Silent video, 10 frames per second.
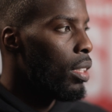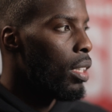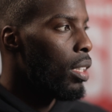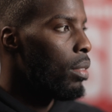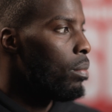
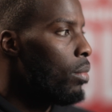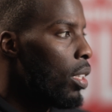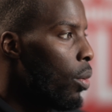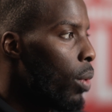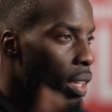
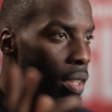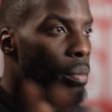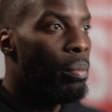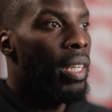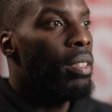One of
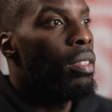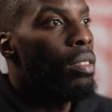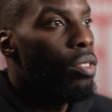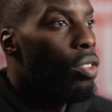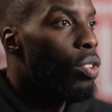the
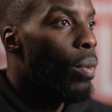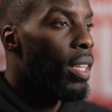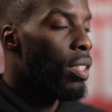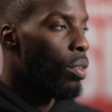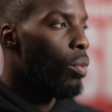best
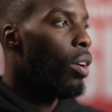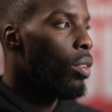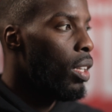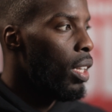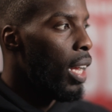cruiserweights in the
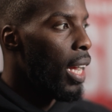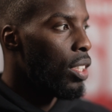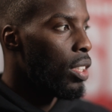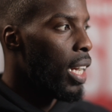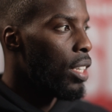world,
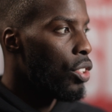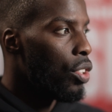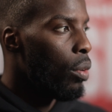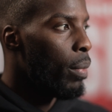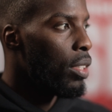and just kind of
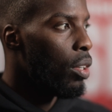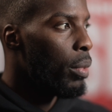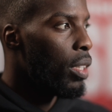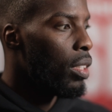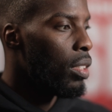show my
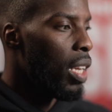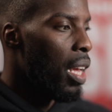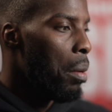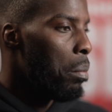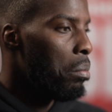dominance
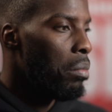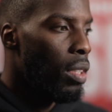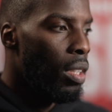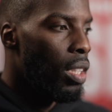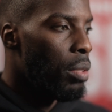here.
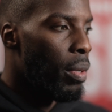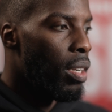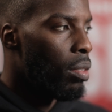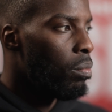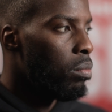It's been
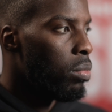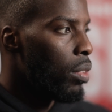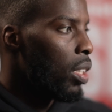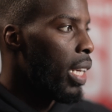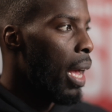a
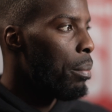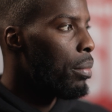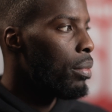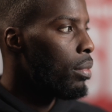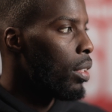good camp,
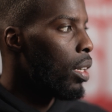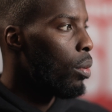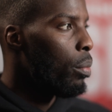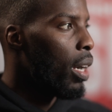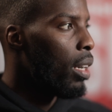
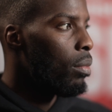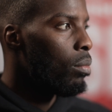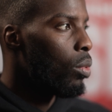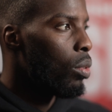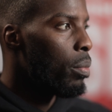but
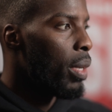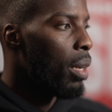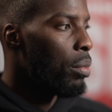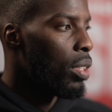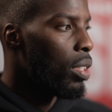ultimately
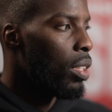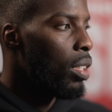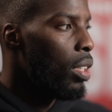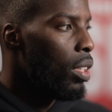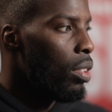I'm just a
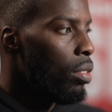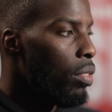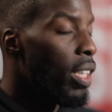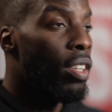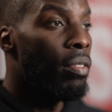
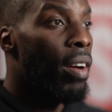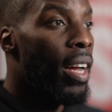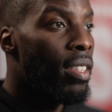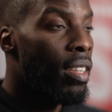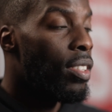really good
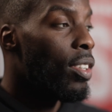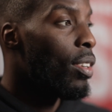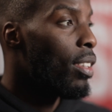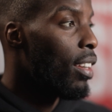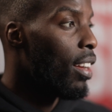fighter,
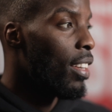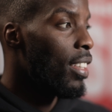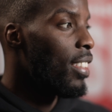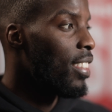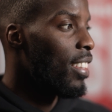so I
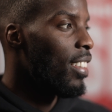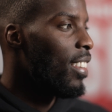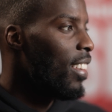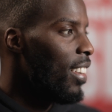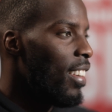need to
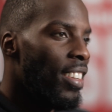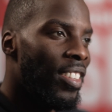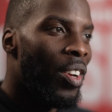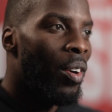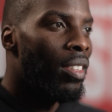
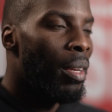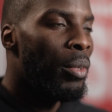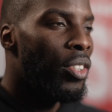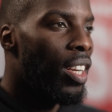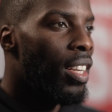just go and
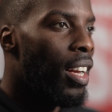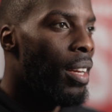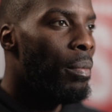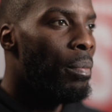demonstrate that.